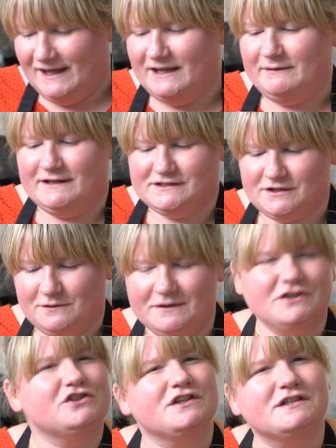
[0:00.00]
Anyway, so
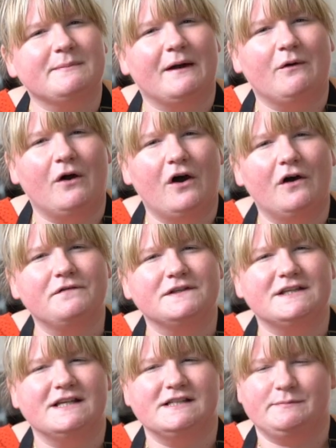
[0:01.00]
it's just about half
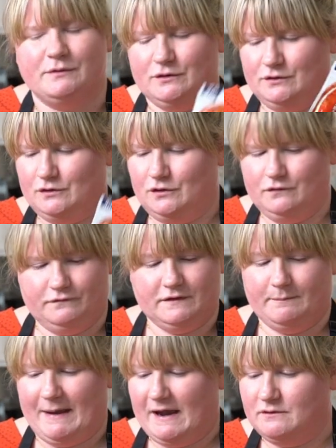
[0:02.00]
a teaspoon of
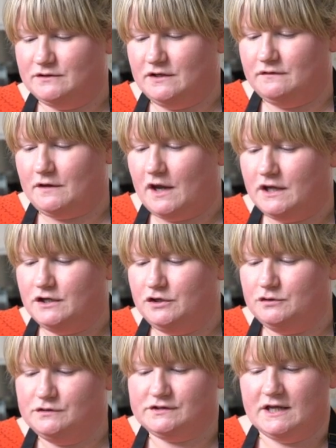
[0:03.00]
the powder that I
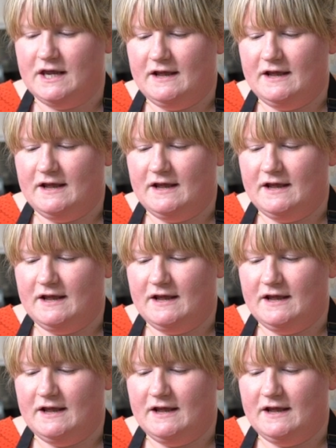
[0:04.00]
used,